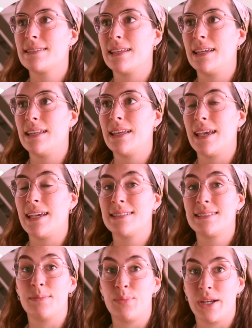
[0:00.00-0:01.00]
thing
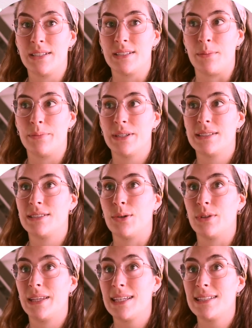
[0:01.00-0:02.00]
is the brain dump. So
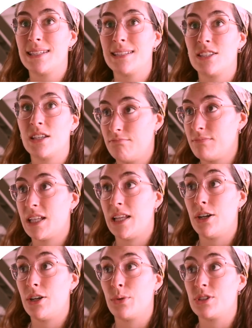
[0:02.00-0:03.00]
this is
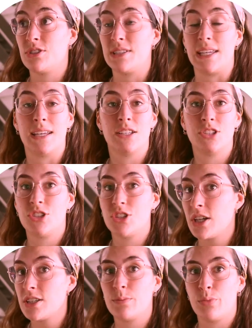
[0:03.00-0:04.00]
clearly what you see,
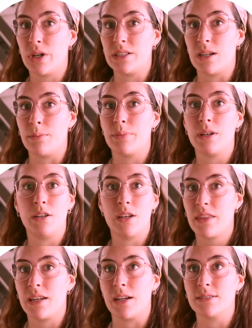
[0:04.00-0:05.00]
just brain dump,
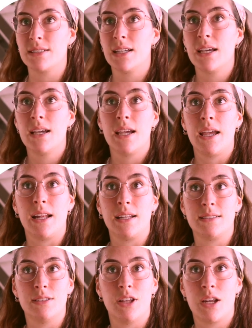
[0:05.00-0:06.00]
nothing else.
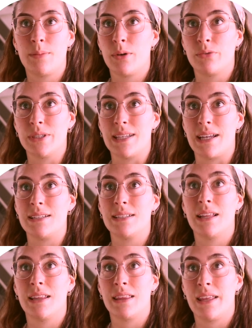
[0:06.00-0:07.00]
It's not about reset.
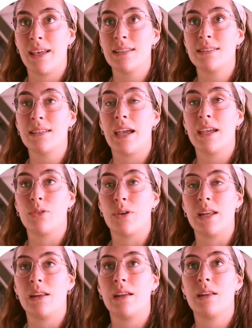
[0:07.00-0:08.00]
This, I
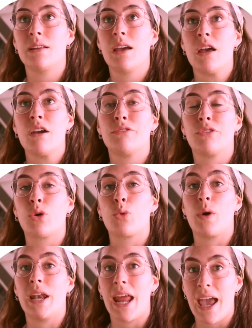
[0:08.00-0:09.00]
created it for
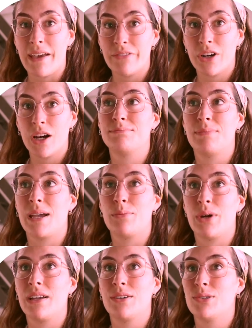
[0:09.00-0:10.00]
whenever my
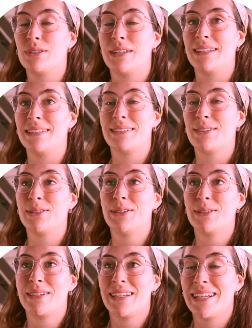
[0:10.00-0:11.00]
brain
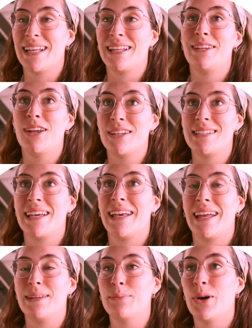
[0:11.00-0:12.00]
cannot take
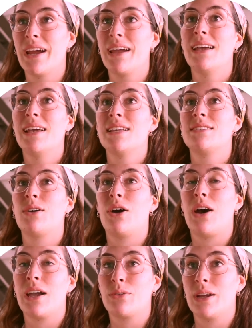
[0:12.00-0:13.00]
anymore. So
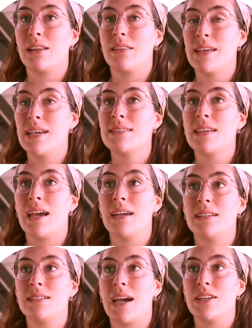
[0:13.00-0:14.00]
I created this
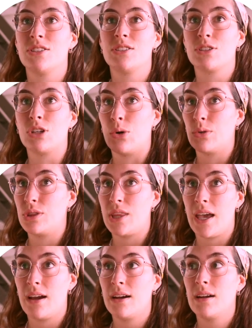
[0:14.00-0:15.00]
and I just go
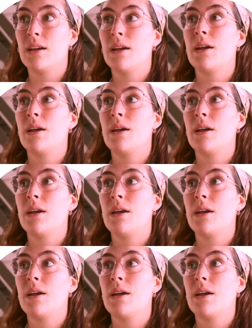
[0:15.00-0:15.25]
there